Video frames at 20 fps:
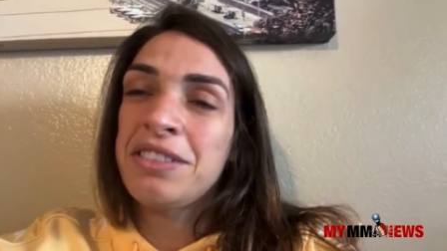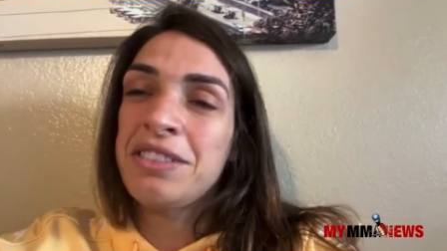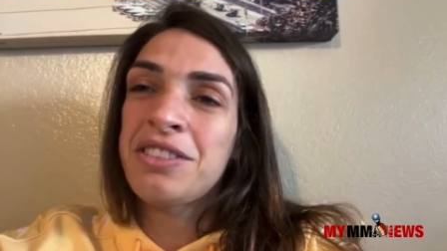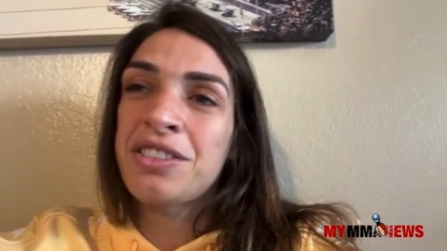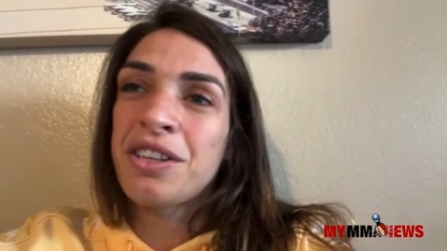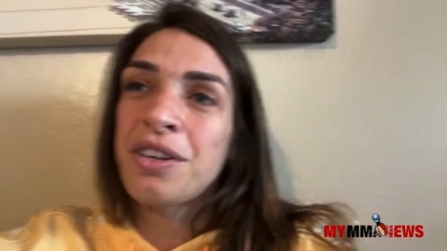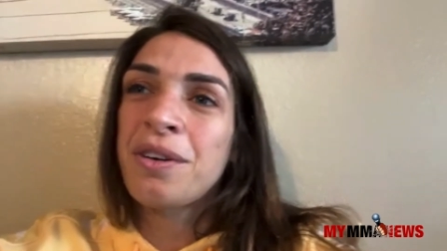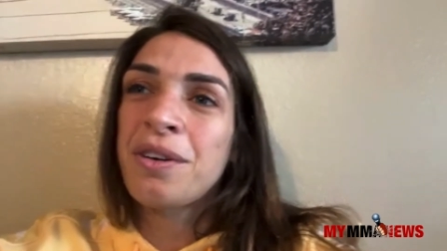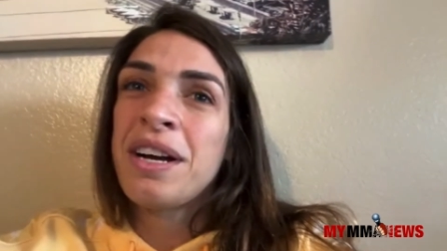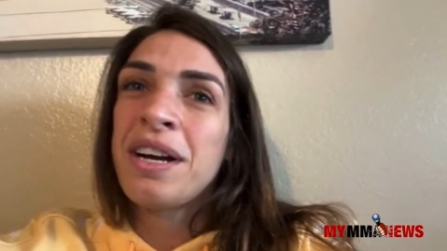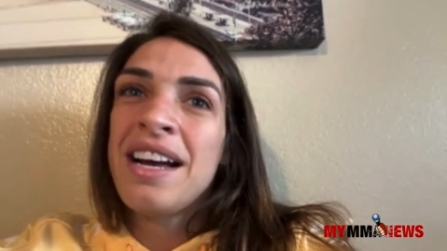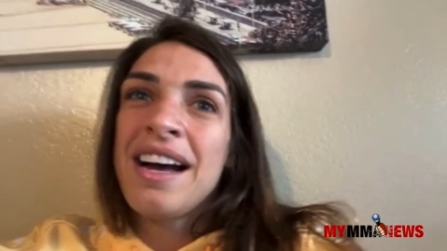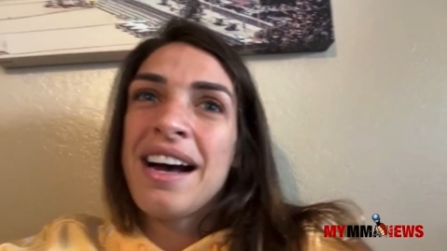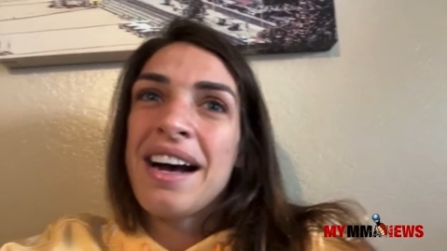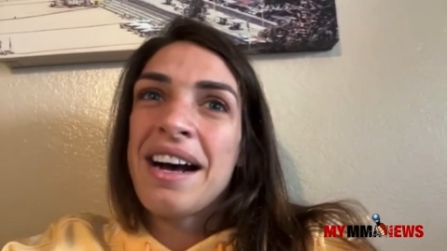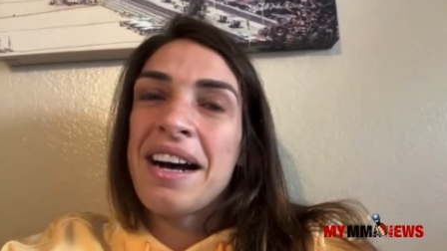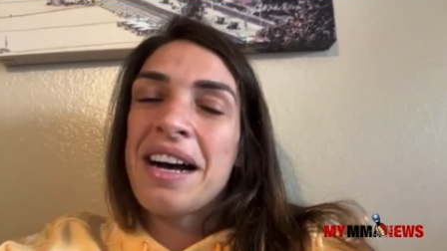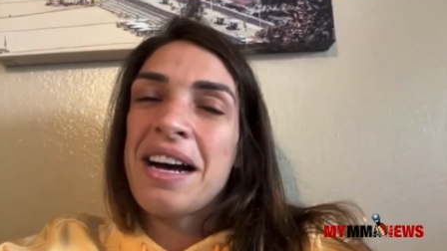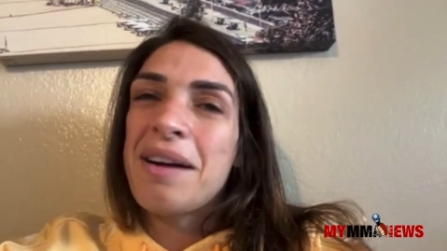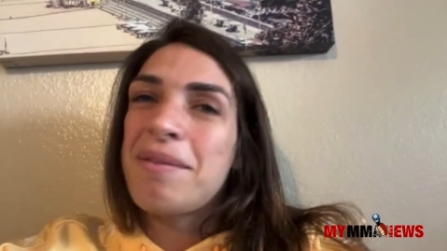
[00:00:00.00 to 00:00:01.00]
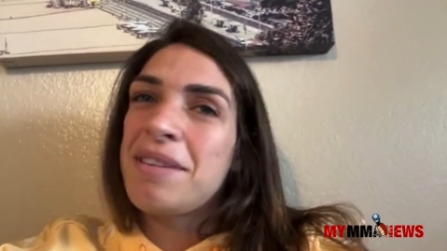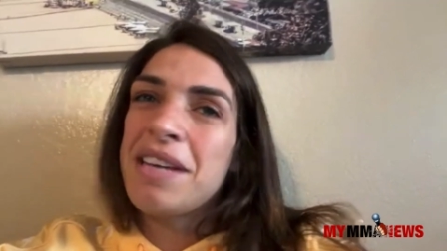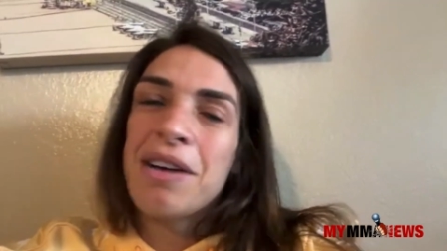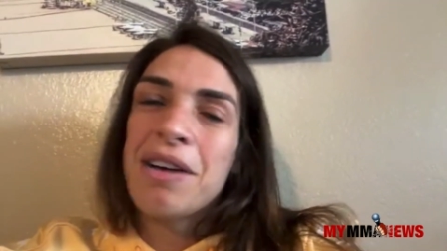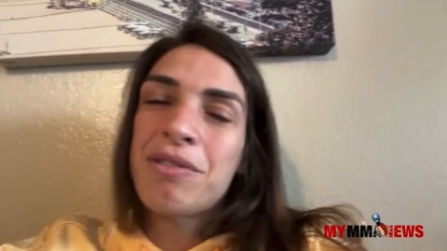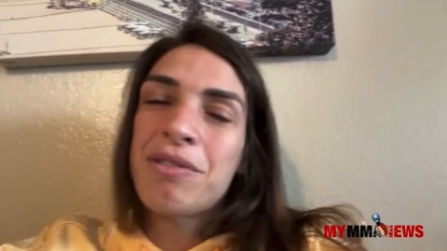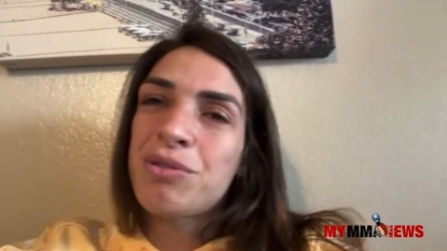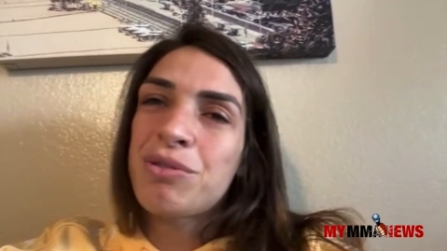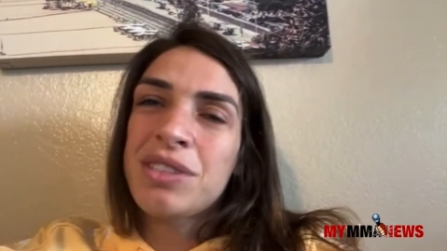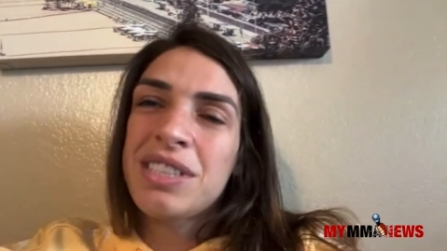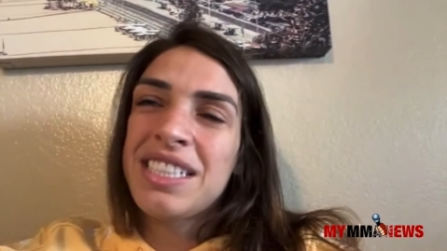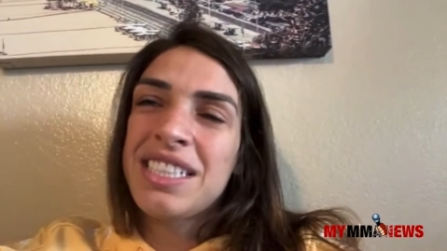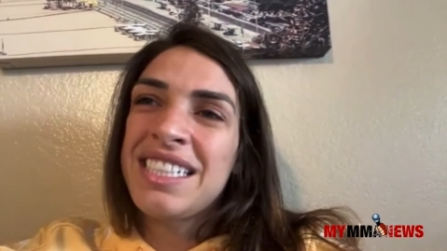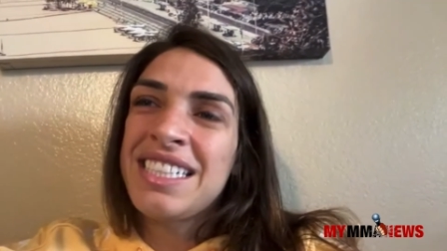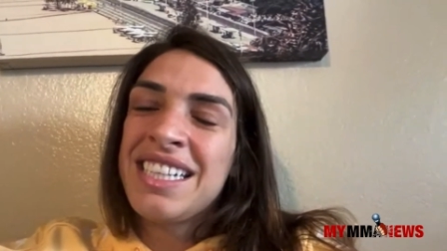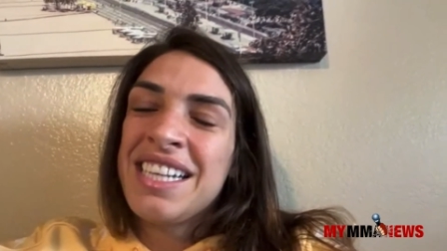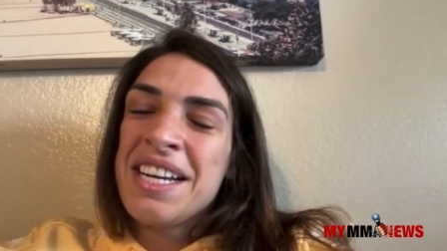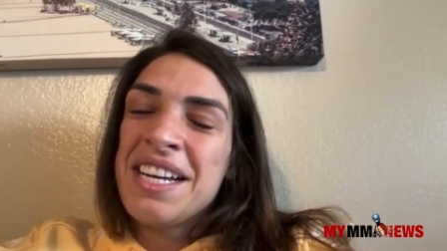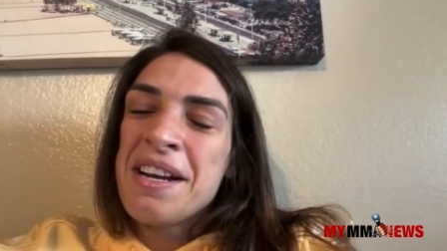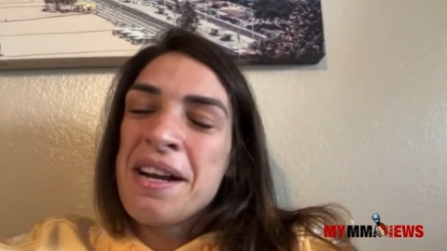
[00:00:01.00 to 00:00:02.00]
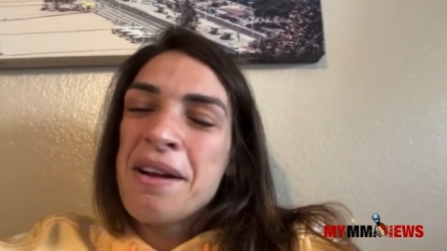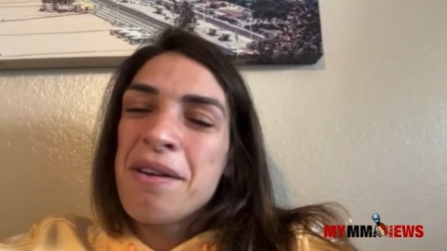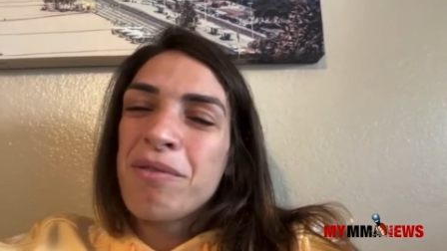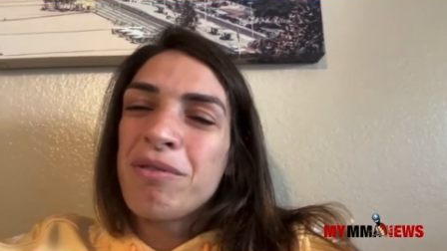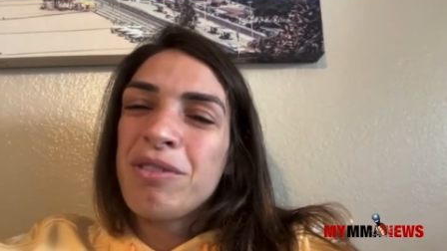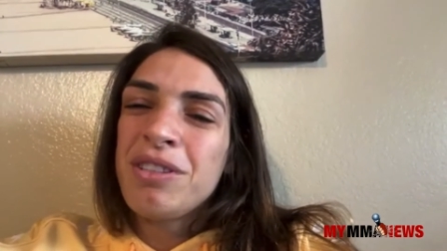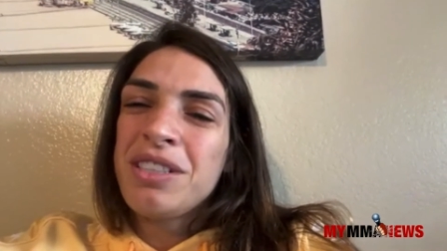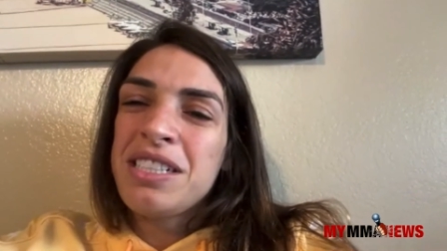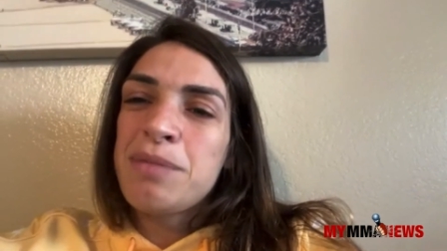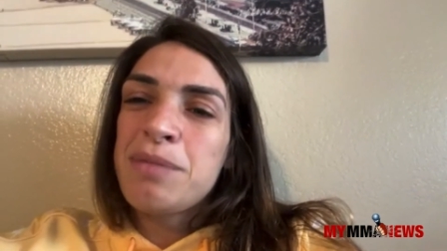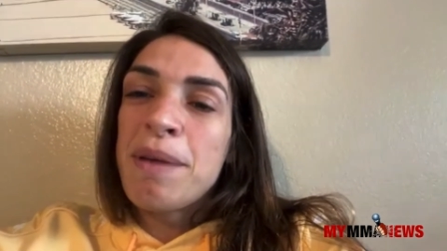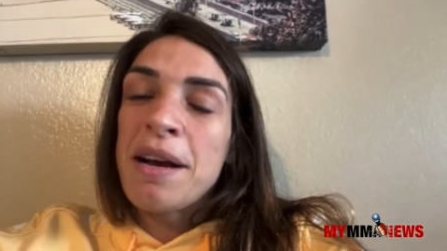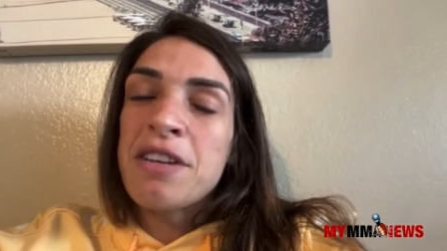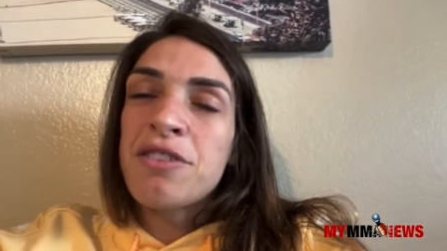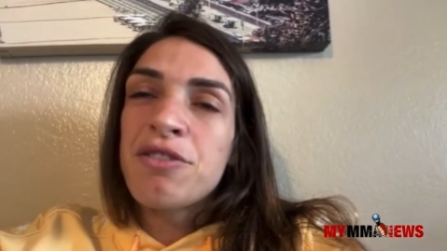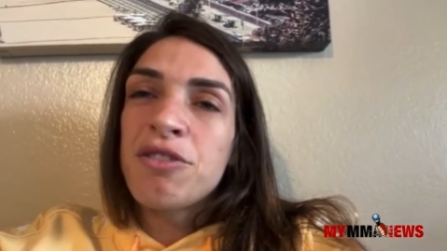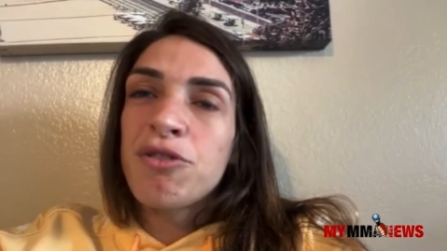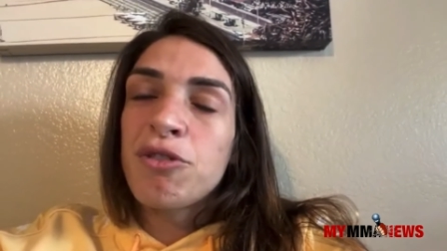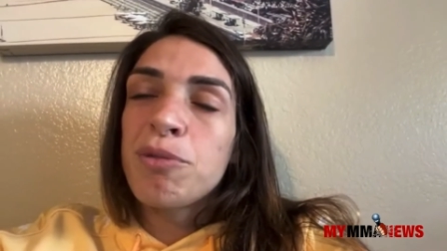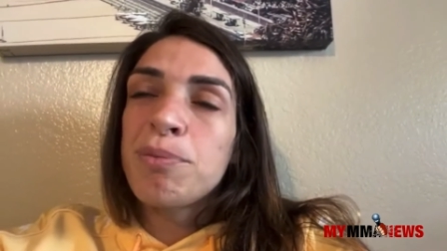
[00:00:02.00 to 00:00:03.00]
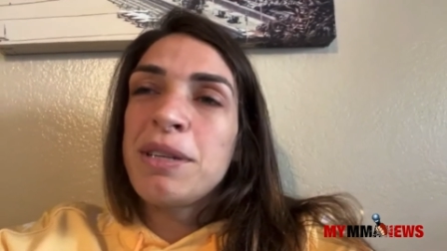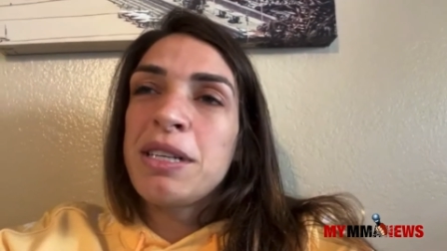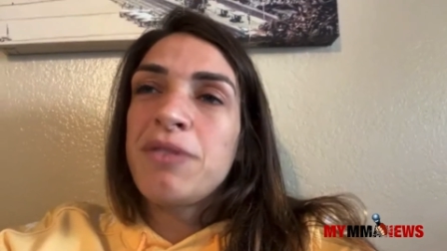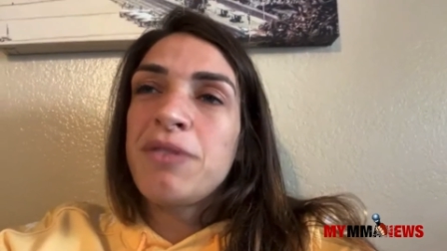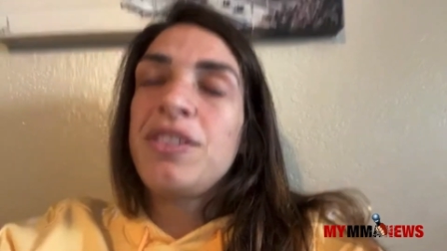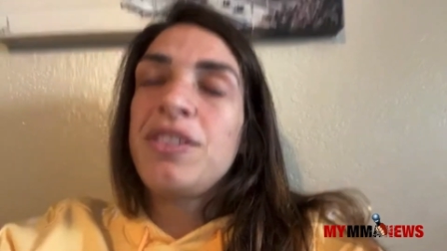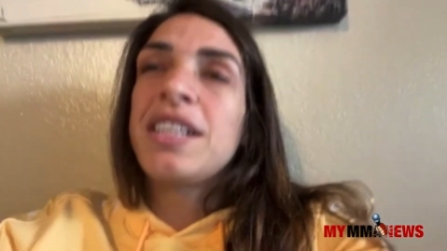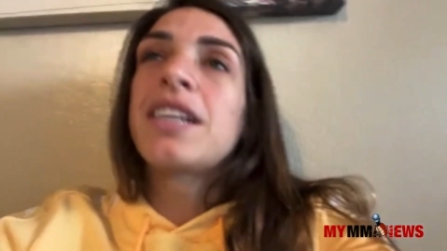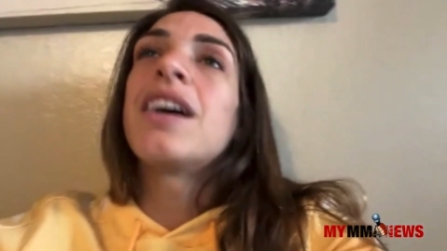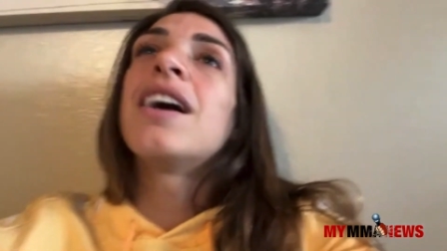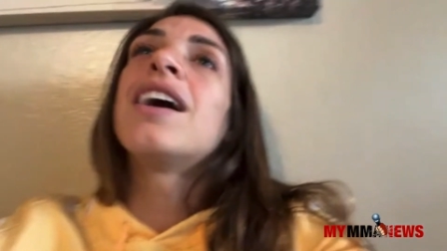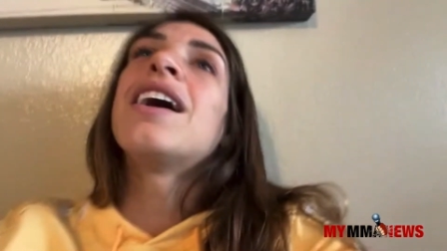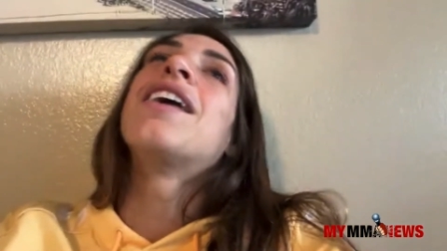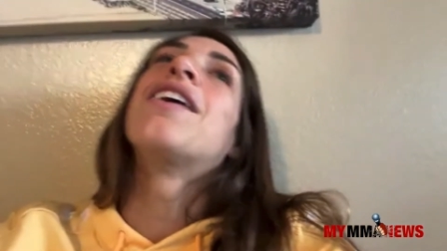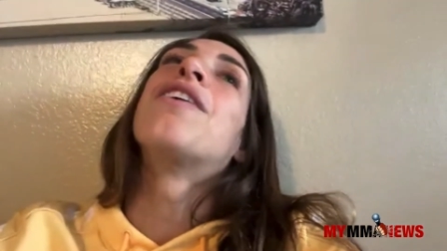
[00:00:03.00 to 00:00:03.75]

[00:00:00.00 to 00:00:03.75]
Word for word: So, um, yeah, it was really really special for me to feel like, oh,